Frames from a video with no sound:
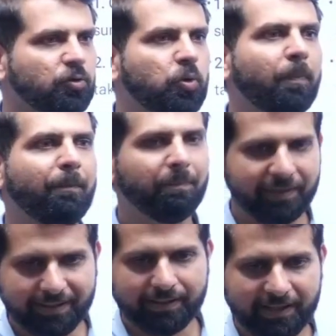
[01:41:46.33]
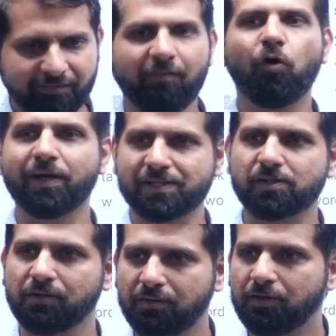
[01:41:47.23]
to give a voice
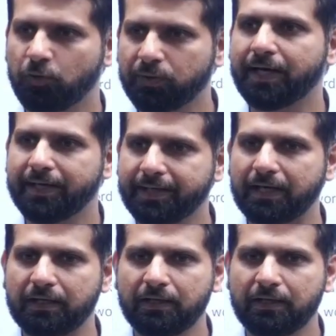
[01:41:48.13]
to that data.